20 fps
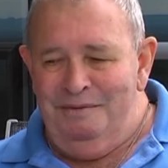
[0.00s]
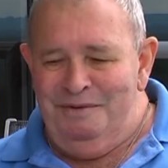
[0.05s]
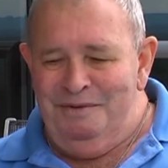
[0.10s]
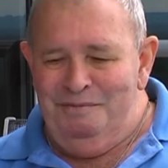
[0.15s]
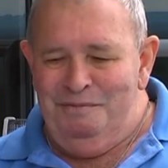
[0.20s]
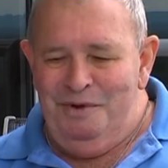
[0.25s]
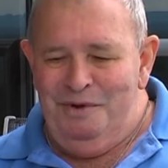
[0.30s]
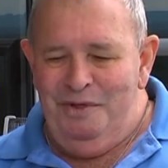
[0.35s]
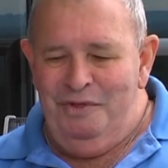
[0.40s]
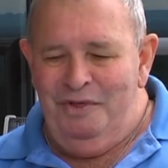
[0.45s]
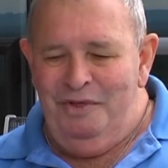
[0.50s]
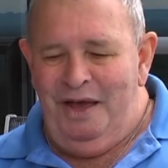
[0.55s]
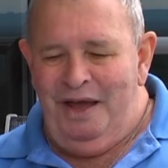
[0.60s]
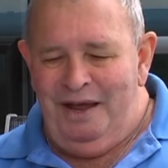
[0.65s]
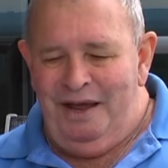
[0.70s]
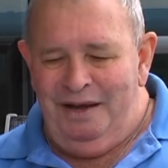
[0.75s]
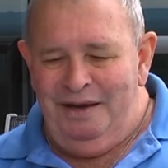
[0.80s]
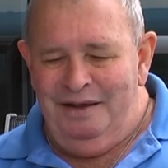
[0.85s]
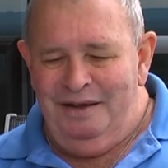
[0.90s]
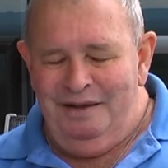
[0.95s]
with
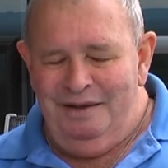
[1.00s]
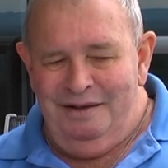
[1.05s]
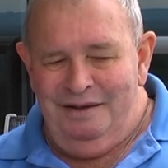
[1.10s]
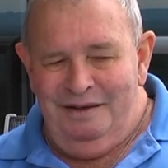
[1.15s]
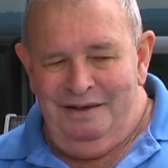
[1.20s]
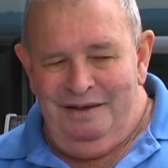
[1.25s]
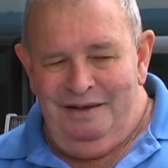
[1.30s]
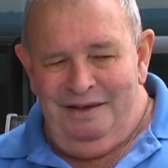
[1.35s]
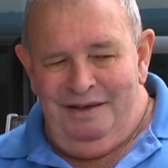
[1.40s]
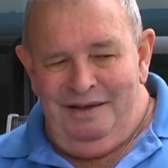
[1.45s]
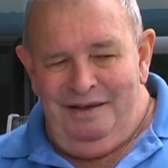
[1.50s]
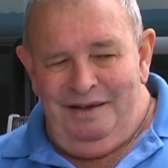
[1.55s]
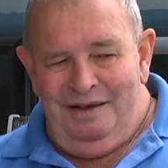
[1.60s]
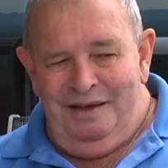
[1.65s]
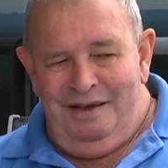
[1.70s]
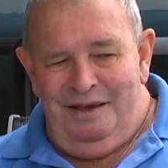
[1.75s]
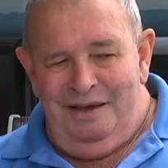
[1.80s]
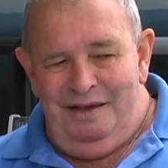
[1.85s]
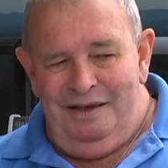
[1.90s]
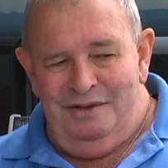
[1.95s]
that,
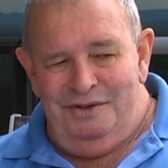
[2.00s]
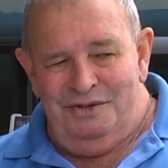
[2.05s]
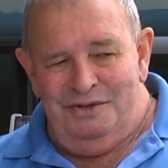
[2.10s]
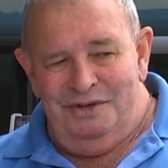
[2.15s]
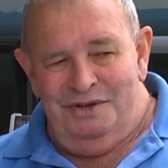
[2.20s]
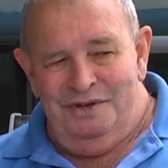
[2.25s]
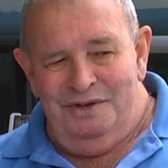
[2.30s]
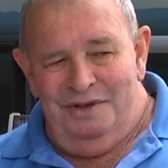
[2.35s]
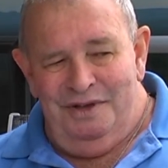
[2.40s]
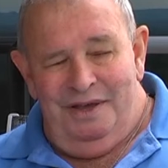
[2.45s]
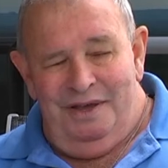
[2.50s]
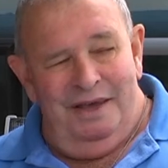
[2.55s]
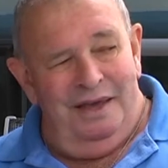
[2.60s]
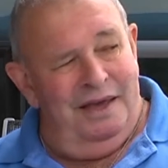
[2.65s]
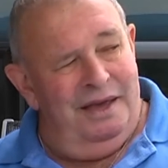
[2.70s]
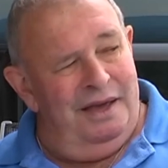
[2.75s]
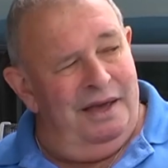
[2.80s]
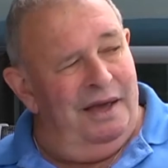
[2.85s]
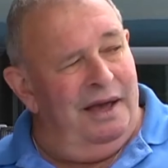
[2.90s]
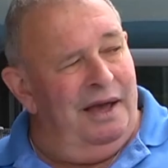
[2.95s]
here's
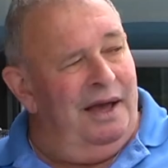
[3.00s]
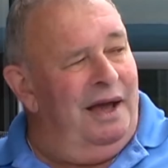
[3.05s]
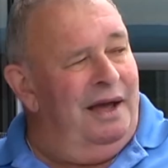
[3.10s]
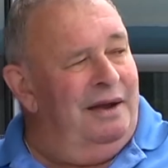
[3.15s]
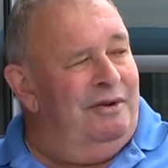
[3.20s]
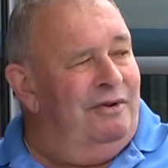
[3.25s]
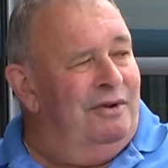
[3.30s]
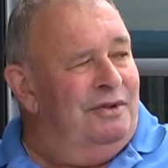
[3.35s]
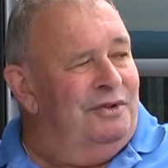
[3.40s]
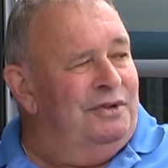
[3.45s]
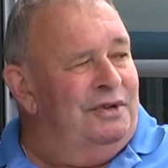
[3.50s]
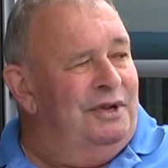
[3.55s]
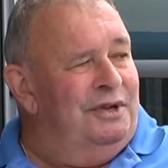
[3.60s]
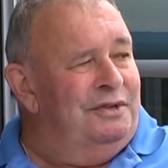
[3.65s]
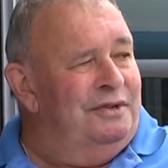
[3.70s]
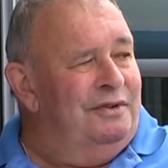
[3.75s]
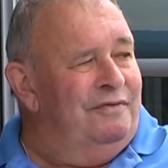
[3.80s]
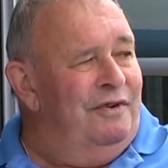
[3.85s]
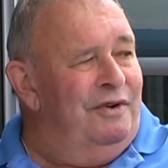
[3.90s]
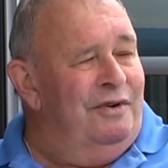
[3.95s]
100
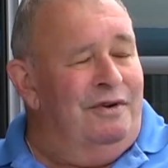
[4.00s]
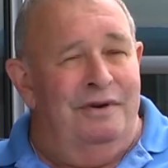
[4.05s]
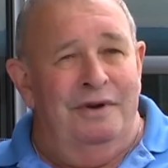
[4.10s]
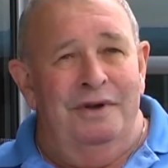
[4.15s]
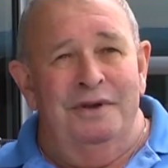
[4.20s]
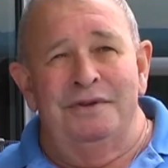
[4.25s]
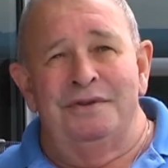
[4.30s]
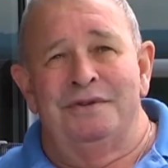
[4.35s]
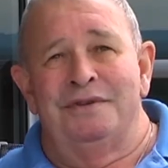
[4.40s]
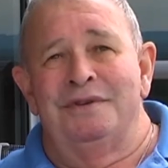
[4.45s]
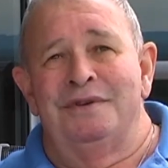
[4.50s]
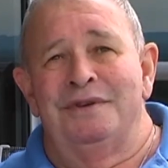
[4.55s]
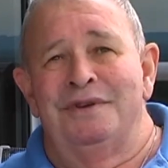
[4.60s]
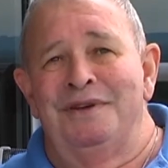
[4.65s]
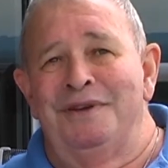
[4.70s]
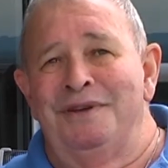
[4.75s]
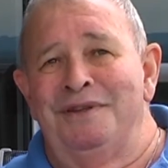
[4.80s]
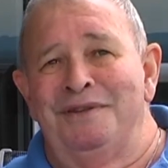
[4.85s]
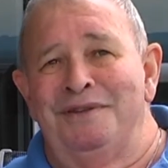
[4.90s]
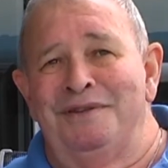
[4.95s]
sets of eyes
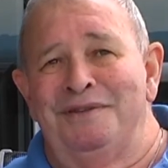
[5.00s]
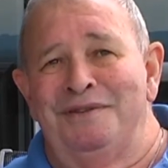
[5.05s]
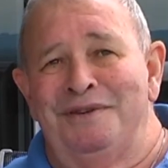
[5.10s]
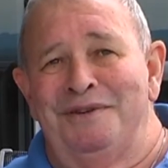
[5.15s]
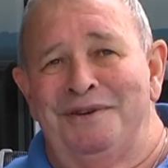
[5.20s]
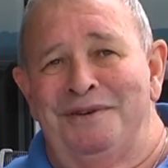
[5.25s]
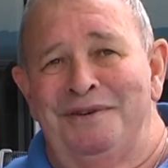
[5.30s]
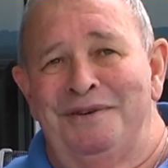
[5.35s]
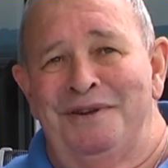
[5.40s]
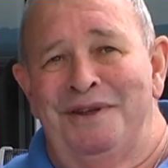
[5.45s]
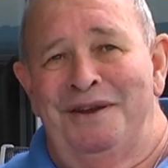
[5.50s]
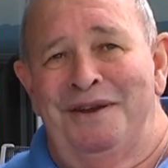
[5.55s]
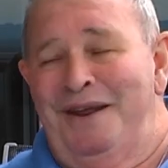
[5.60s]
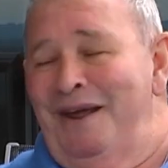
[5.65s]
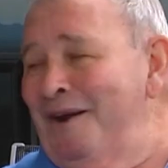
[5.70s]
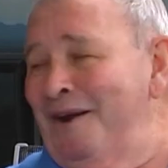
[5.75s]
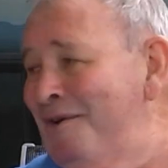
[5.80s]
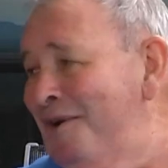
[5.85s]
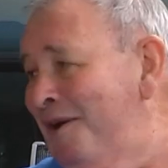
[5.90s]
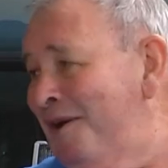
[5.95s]
in
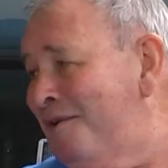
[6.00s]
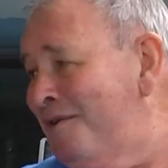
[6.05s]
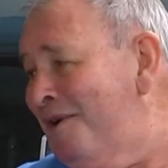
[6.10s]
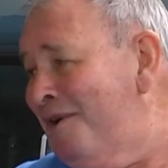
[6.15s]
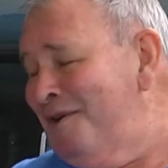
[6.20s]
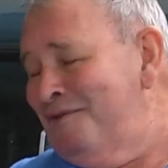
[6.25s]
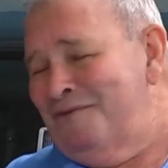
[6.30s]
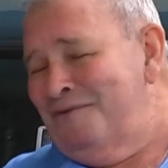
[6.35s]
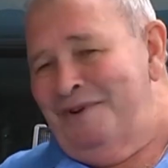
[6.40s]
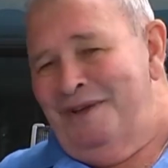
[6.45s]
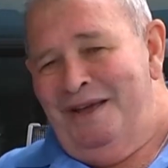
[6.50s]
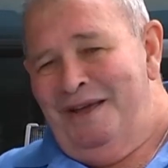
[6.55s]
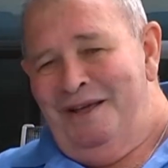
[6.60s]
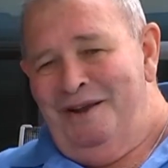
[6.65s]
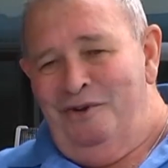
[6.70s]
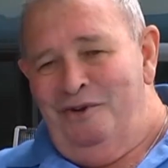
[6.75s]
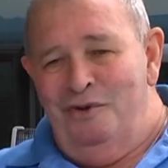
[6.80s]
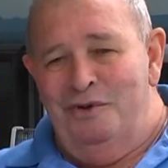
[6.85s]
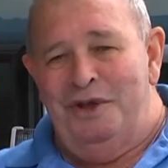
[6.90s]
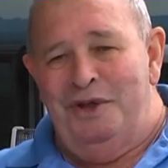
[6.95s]
our aircraft
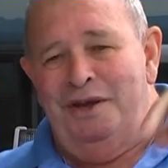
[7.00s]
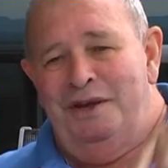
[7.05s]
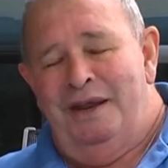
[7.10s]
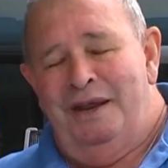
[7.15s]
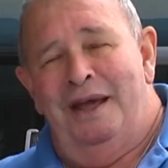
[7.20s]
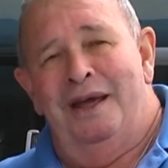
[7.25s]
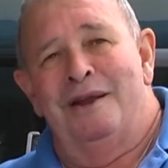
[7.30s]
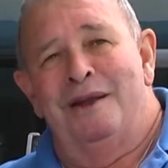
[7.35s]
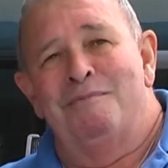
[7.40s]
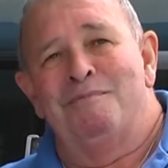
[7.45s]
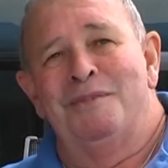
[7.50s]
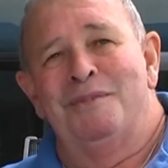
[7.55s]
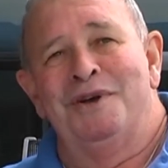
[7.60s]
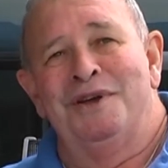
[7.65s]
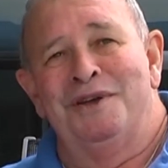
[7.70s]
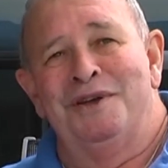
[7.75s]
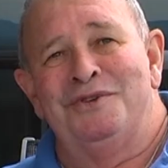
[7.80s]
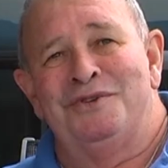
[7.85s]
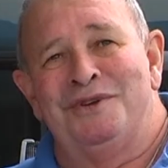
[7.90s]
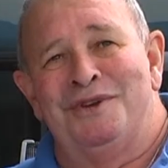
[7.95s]
looking down at
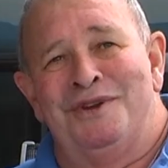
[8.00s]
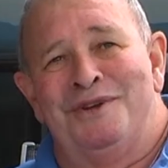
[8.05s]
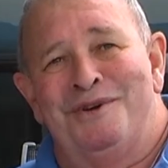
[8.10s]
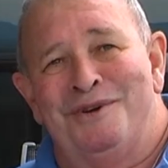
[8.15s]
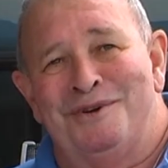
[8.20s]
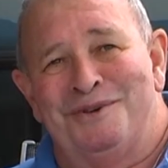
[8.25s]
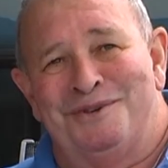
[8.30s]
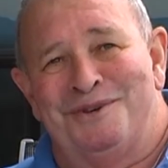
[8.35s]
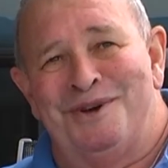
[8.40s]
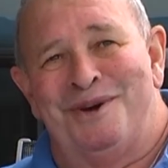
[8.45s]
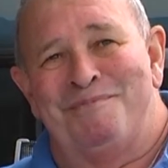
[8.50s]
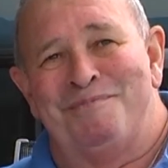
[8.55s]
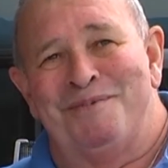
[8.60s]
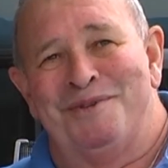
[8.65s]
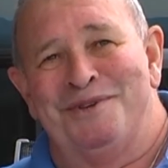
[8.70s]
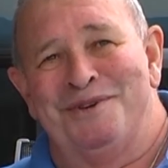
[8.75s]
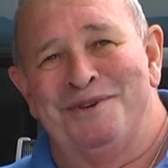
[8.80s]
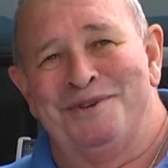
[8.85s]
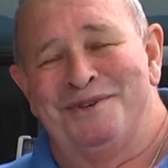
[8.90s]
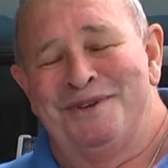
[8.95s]
me, sitting on top
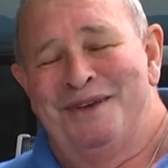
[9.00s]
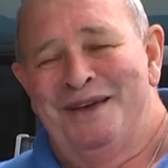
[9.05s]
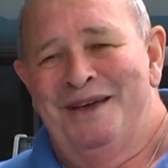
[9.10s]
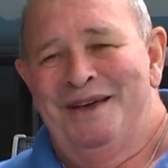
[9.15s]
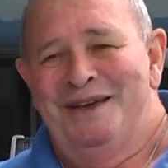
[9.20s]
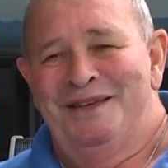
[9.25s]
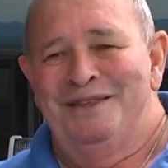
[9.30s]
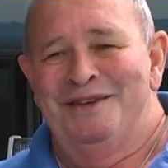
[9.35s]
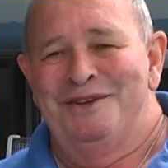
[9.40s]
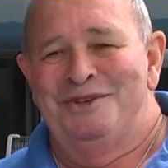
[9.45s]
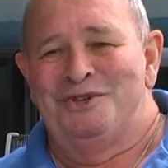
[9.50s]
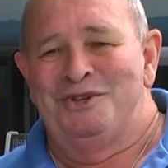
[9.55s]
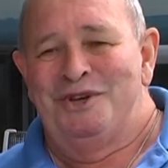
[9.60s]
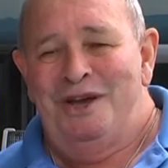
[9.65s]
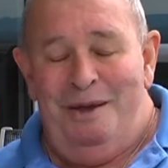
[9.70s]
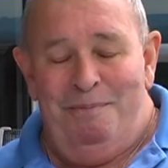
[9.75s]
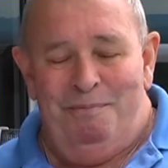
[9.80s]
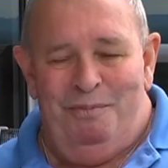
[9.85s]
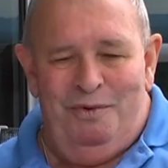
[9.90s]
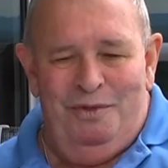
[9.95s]
of this
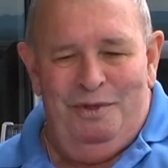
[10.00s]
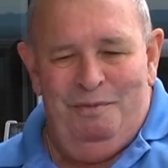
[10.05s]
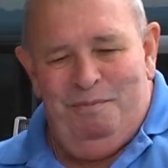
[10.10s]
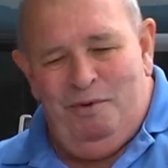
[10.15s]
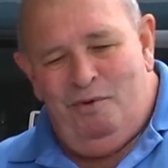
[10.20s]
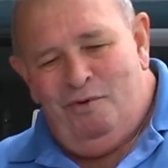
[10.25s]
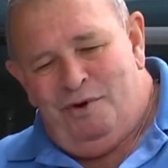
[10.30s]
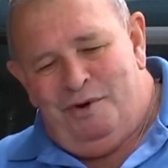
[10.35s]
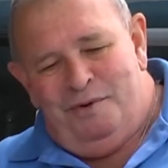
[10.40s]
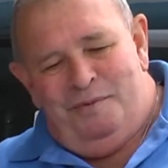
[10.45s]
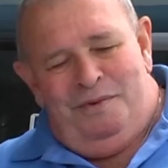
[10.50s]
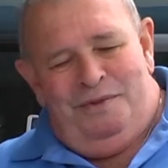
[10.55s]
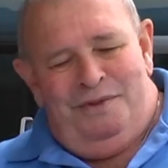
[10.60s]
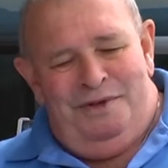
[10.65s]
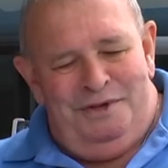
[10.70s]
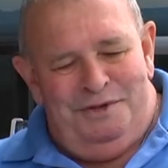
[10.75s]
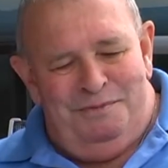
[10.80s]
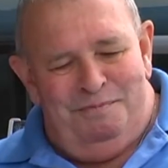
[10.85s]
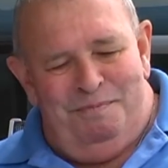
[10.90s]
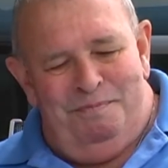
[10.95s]
chap with a porter with
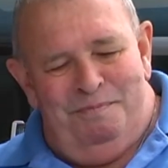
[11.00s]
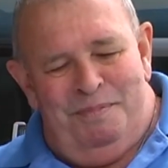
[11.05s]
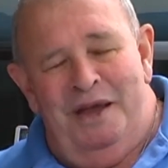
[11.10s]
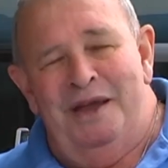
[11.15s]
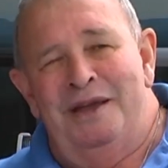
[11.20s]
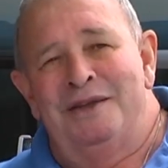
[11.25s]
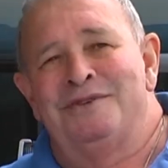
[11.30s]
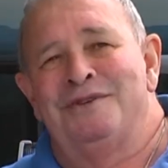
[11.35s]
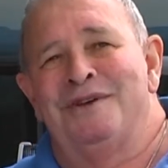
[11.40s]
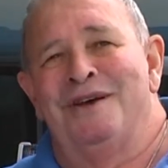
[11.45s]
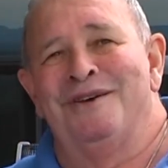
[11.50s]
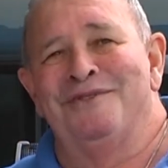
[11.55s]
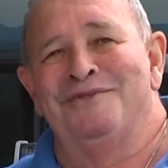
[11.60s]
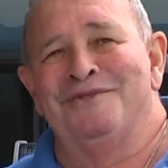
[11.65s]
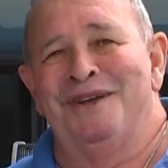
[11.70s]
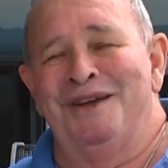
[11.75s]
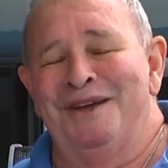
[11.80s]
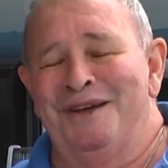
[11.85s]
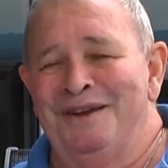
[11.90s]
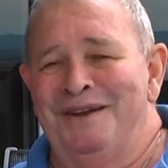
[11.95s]
his pants half
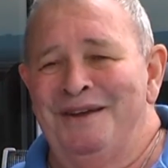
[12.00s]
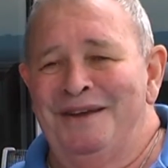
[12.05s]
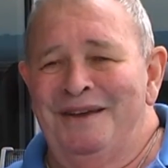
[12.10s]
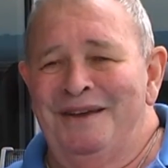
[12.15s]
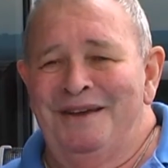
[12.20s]
down,